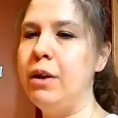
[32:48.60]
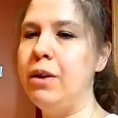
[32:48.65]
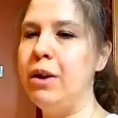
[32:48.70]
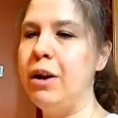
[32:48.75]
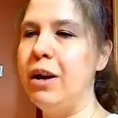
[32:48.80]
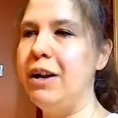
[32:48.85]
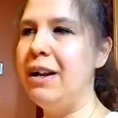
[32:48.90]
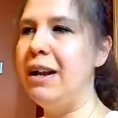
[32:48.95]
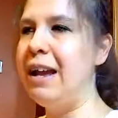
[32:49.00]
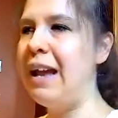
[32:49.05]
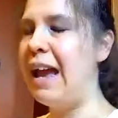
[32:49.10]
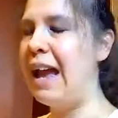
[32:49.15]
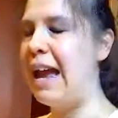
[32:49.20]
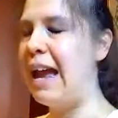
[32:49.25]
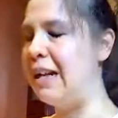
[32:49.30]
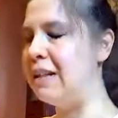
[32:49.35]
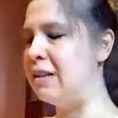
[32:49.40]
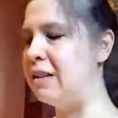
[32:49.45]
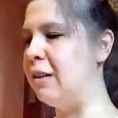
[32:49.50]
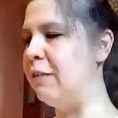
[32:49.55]
Good.
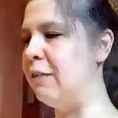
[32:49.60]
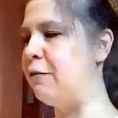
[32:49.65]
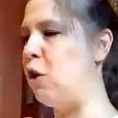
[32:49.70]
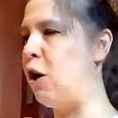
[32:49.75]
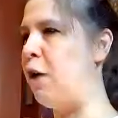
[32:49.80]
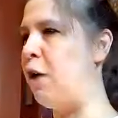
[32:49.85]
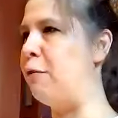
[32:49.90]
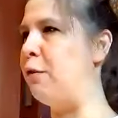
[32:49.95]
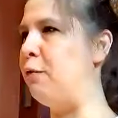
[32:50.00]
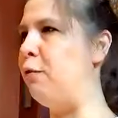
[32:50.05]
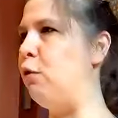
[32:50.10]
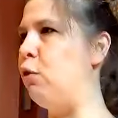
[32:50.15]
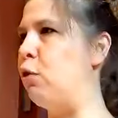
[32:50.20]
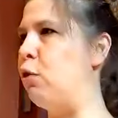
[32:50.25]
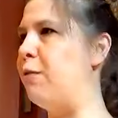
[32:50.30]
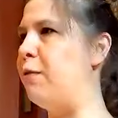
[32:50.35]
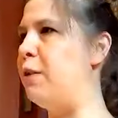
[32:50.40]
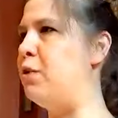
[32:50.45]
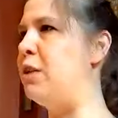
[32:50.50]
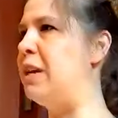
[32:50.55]
Hands lift off the
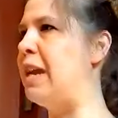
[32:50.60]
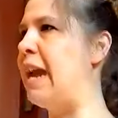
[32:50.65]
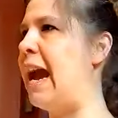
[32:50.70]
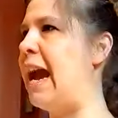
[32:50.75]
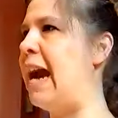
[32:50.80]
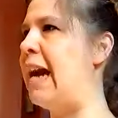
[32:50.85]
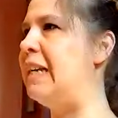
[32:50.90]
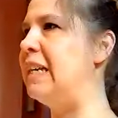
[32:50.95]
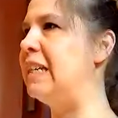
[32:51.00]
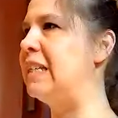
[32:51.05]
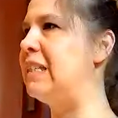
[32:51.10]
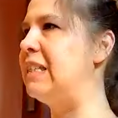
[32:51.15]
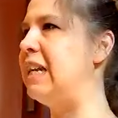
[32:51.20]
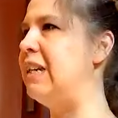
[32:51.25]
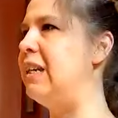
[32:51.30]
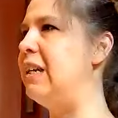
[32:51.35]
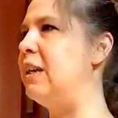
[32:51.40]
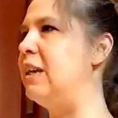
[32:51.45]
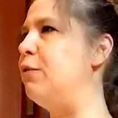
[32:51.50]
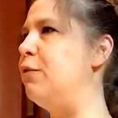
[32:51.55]
floor if you can,
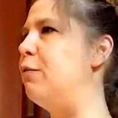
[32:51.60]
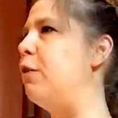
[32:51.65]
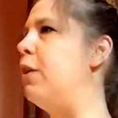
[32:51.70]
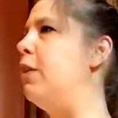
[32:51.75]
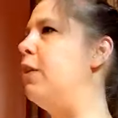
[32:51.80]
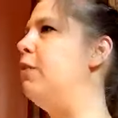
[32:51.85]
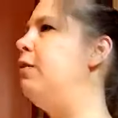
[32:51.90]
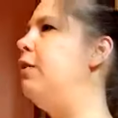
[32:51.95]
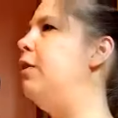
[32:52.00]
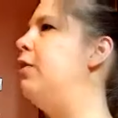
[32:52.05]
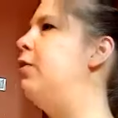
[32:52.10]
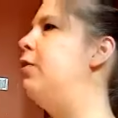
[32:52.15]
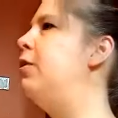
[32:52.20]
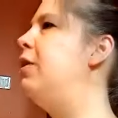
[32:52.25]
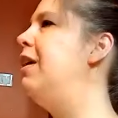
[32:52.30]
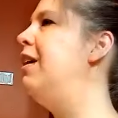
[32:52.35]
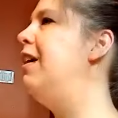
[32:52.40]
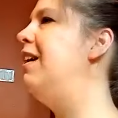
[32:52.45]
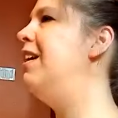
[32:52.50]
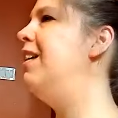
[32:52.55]
extending in front of
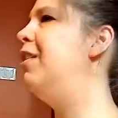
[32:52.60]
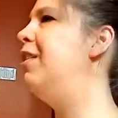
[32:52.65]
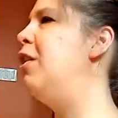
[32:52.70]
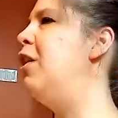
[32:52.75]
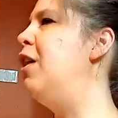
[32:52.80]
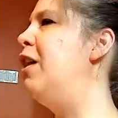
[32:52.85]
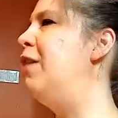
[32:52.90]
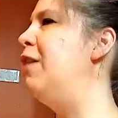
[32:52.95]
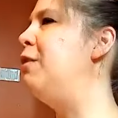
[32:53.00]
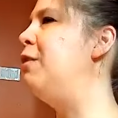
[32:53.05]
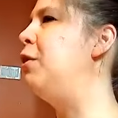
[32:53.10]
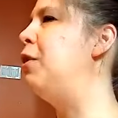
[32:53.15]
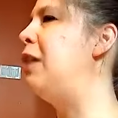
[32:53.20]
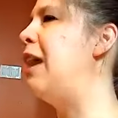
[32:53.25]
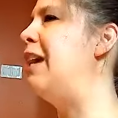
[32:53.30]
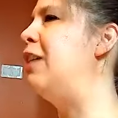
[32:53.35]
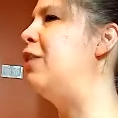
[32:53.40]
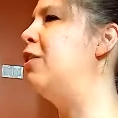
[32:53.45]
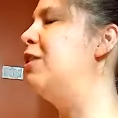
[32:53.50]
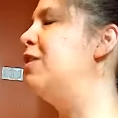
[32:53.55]
you. Good. If your
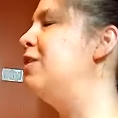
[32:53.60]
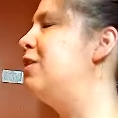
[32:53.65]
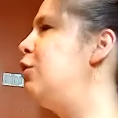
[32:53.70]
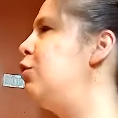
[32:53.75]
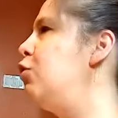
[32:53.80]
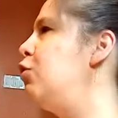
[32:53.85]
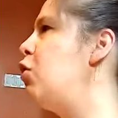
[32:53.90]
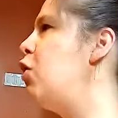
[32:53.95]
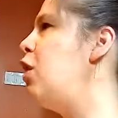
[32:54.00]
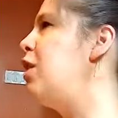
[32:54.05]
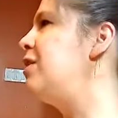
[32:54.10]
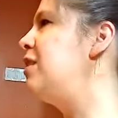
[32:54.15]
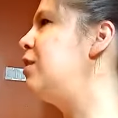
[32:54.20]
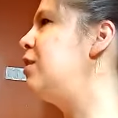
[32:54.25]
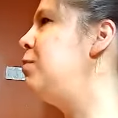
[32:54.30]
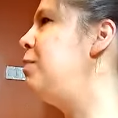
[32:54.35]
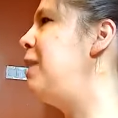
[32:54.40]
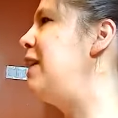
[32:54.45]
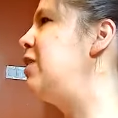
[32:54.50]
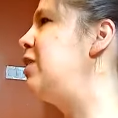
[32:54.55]
ankle is still crossed,
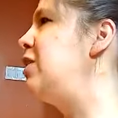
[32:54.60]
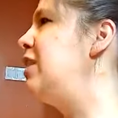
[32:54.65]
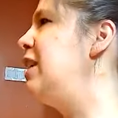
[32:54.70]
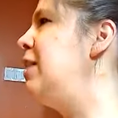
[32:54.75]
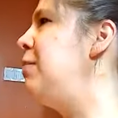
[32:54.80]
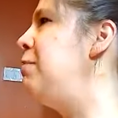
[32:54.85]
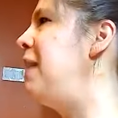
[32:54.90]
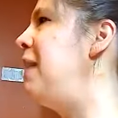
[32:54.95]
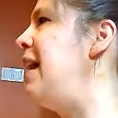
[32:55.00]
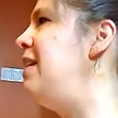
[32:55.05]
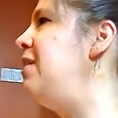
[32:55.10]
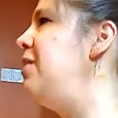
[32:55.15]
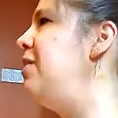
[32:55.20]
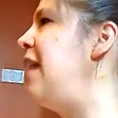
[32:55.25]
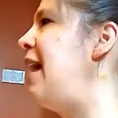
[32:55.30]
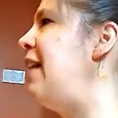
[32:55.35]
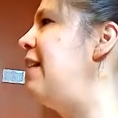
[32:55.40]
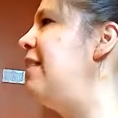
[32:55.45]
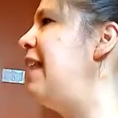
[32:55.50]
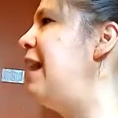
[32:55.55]
especially bend
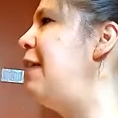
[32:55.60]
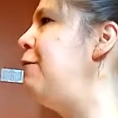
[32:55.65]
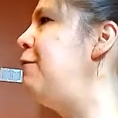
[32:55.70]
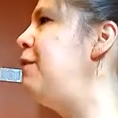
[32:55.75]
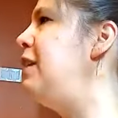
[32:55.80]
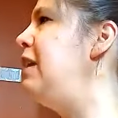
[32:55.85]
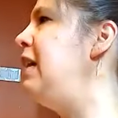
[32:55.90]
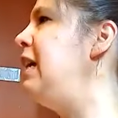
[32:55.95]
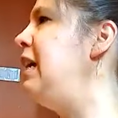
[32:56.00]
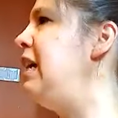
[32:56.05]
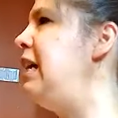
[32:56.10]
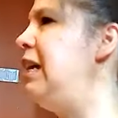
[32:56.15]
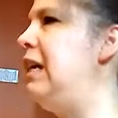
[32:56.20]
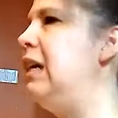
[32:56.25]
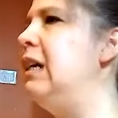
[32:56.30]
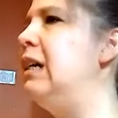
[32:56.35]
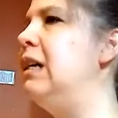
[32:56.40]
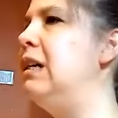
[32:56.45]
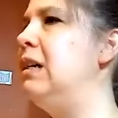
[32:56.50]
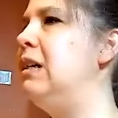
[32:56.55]
that left
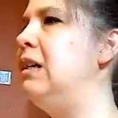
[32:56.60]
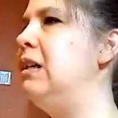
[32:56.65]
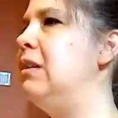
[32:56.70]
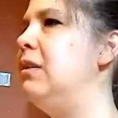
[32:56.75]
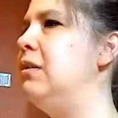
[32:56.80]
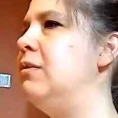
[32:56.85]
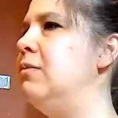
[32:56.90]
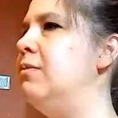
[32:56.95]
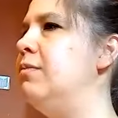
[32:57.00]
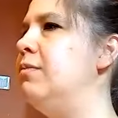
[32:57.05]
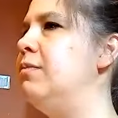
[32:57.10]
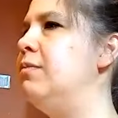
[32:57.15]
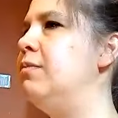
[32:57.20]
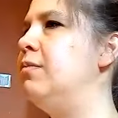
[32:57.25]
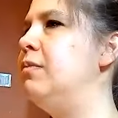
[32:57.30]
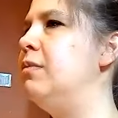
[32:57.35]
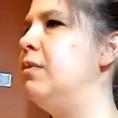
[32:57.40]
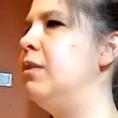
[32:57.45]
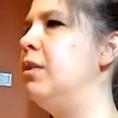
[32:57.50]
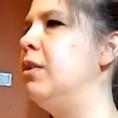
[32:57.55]
knee.
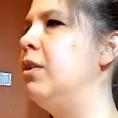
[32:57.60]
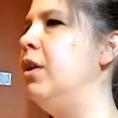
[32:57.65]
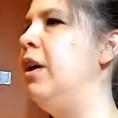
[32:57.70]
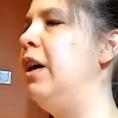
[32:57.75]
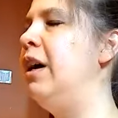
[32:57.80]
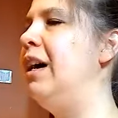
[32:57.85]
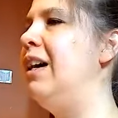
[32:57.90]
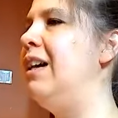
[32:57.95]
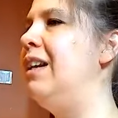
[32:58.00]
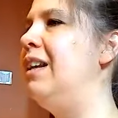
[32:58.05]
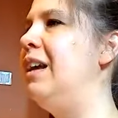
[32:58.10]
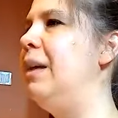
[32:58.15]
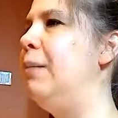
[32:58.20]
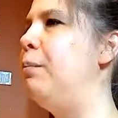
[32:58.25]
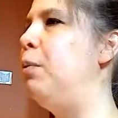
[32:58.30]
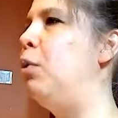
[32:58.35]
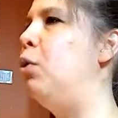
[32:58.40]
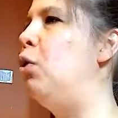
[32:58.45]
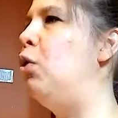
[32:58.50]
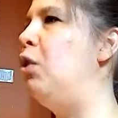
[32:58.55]
Good.
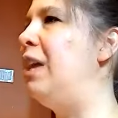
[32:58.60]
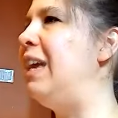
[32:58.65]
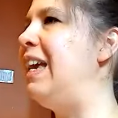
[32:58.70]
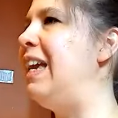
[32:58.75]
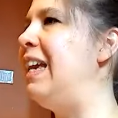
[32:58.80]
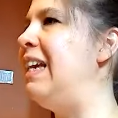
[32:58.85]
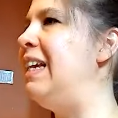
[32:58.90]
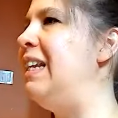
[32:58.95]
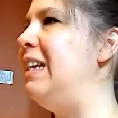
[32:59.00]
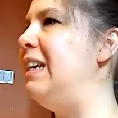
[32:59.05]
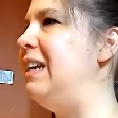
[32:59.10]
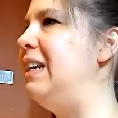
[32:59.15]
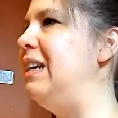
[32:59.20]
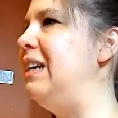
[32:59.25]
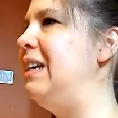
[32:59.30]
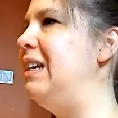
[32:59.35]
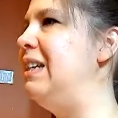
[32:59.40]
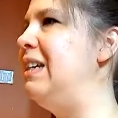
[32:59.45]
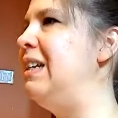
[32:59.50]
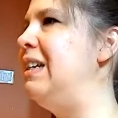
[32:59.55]
Pull in
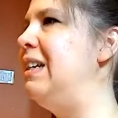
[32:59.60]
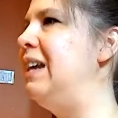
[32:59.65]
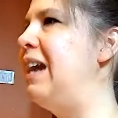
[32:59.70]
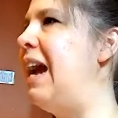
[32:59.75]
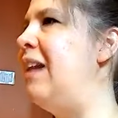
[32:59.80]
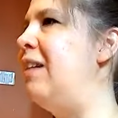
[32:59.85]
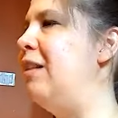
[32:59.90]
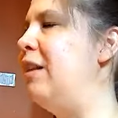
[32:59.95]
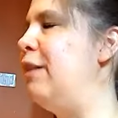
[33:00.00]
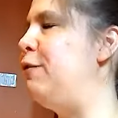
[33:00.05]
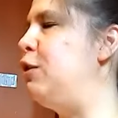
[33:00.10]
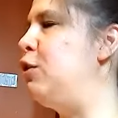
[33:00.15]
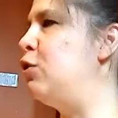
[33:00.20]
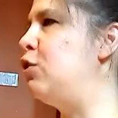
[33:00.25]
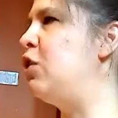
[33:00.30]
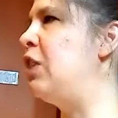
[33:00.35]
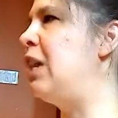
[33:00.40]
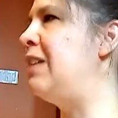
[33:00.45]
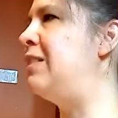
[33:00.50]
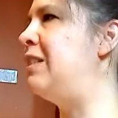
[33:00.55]
and lift your
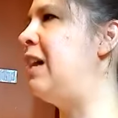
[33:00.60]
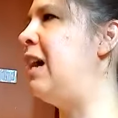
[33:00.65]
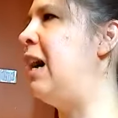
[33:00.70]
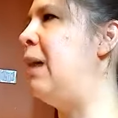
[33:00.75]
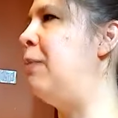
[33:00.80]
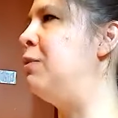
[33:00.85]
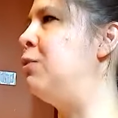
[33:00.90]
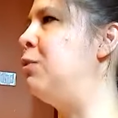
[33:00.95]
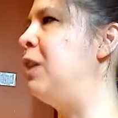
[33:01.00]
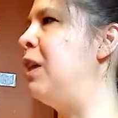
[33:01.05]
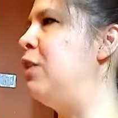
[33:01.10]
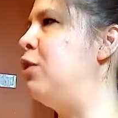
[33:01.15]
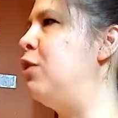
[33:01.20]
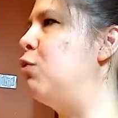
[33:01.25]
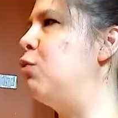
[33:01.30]
chest up. So again,